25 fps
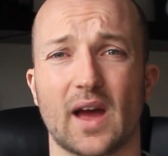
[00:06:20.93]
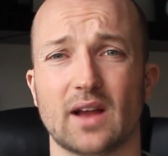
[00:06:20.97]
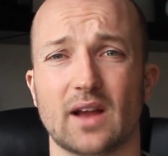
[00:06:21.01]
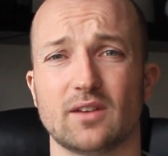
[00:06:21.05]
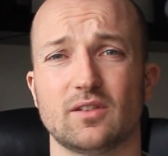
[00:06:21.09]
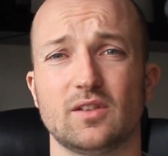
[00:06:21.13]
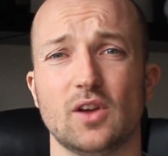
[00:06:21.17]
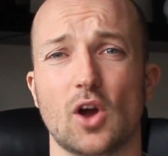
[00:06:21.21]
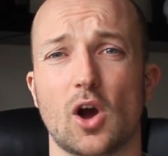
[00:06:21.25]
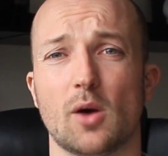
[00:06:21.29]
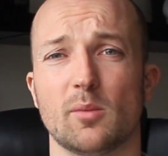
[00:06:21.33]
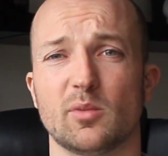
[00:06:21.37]

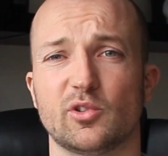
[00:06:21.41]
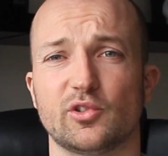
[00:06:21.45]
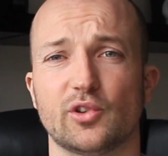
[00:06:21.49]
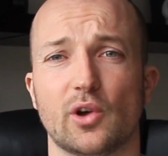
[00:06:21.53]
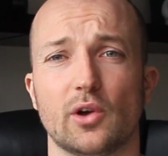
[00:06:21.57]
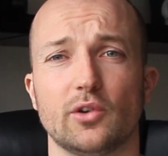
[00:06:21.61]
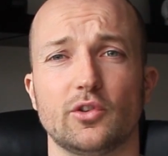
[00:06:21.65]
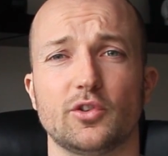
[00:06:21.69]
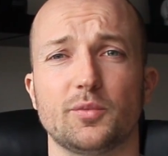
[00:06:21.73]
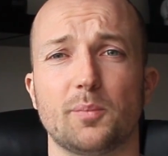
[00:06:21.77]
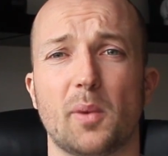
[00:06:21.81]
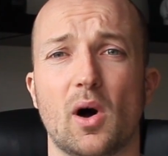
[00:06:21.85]
that's the
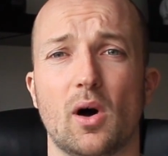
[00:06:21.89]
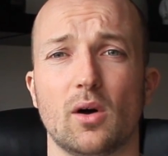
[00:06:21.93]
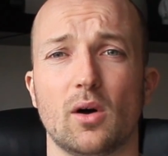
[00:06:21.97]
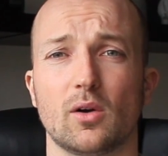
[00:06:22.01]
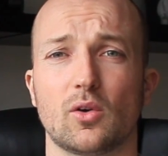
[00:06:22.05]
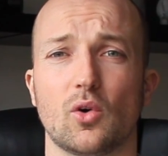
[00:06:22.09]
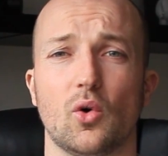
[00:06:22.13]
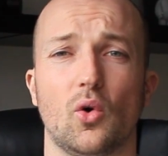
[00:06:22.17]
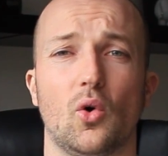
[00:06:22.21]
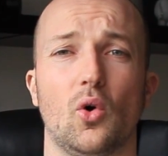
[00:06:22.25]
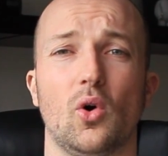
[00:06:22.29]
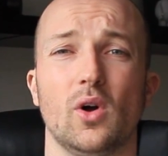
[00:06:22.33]
Armasight
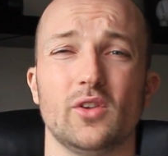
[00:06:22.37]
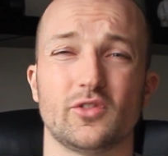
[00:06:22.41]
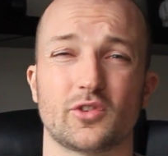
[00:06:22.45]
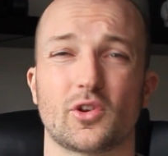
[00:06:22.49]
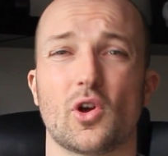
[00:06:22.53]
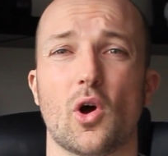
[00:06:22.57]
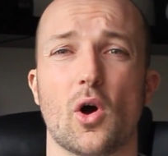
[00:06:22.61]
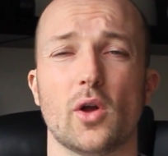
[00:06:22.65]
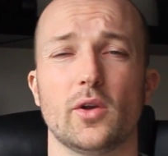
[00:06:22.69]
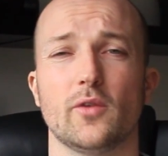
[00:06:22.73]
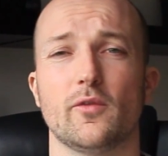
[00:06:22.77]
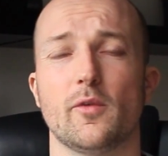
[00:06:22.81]
Spark Core it's
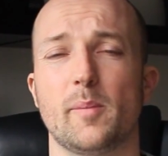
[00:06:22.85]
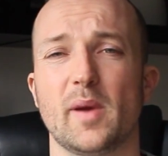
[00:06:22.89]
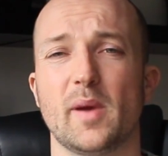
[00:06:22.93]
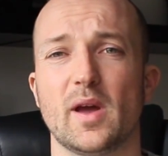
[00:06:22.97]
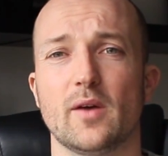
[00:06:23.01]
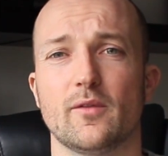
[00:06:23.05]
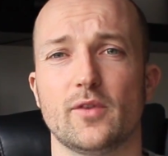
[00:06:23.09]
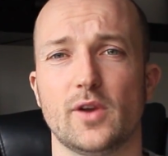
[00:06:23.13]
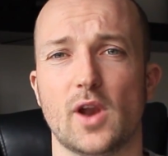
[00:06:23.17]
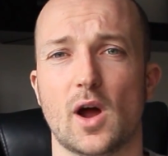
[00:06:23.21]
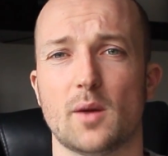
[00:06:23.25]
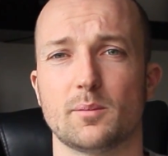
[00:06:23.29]
kind of a
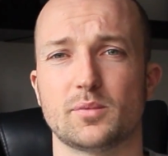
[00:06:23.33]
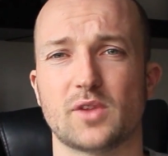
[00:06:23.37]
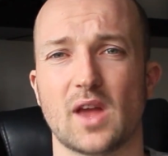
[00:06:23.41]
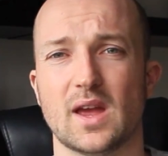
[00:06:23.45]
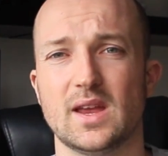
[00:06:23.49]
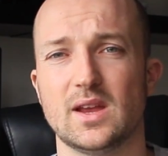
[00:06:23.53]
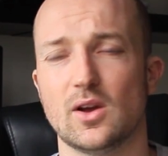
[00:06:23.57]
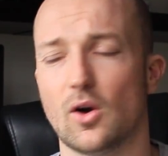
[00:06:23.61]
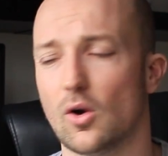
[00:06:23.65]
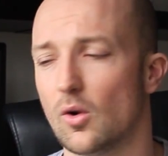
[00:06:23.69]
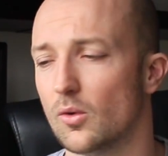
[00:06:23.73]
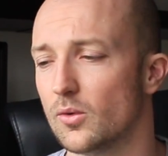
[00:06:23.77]
bit of an
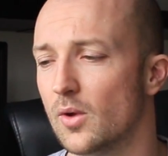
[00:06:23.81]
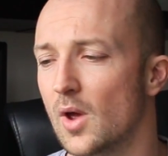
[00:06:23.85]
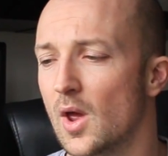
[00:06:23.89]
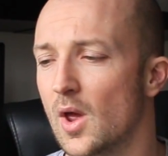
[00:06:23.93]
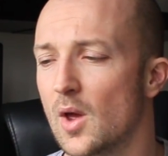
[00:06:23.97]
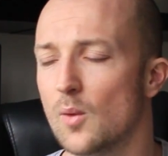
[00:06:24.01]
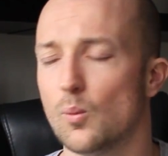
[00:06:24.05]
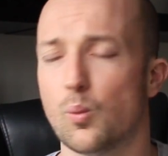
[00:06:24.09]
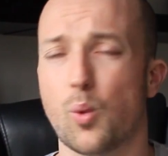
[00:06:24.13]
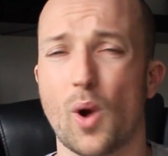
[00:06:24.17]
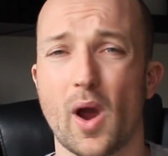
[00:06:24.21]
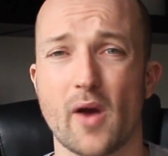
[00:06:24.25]
update on
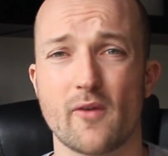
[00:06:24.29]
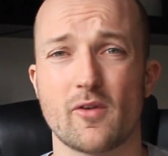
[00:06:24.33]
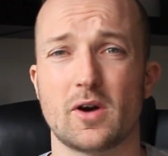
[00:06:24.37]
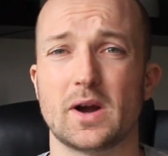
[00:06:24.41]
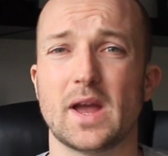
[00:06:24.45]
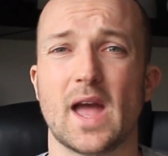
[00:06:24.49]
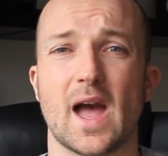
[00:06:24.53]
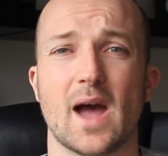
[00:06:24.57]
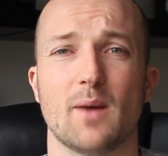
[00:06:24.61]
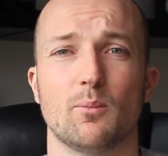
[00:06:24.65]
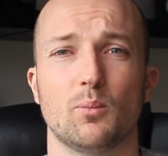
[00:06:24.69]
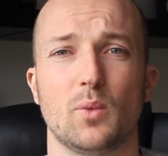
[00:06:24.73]
where
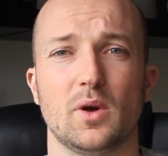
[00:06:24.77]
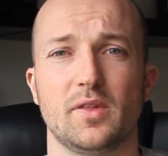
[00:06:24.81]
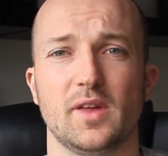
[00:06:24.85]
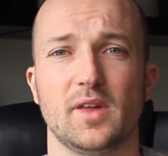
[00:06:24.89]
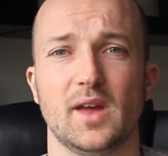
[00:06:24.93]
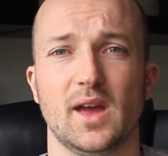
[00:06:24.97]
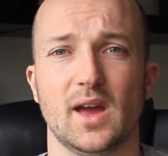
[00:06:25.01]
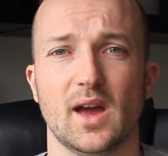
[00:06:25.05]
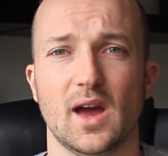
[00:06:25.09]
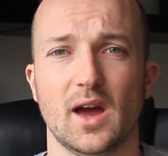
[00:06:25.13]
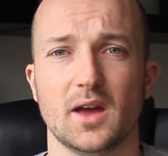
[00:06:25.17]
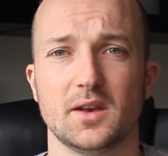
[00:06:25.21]
I am with
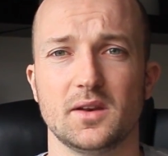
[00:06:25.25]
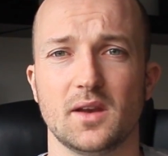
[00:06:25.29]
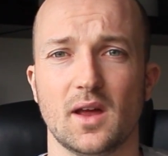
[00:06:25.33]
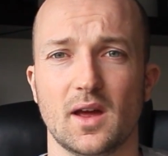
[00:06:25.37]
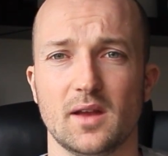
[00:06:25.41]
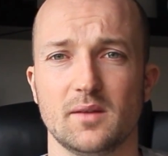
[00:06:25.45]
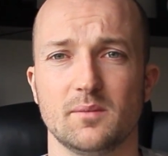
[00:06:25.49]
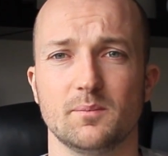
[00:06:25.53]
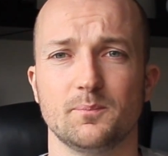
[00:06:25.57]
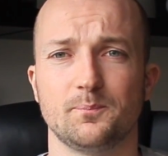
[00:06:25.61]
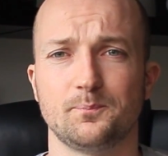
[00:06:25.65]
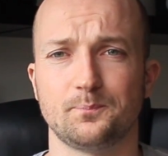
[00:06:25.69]
it and
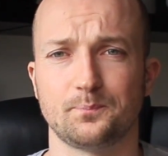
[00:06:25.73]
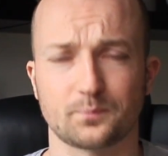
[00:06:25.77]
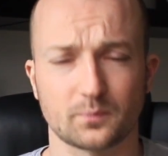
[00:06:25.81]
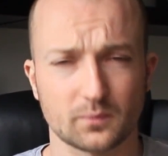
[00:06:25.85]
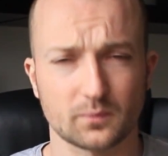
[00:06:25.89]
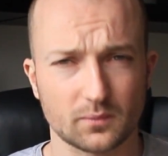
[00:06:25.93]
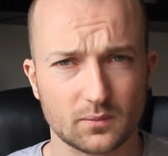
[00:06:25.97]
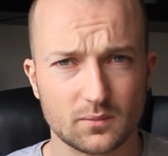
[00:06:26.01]
and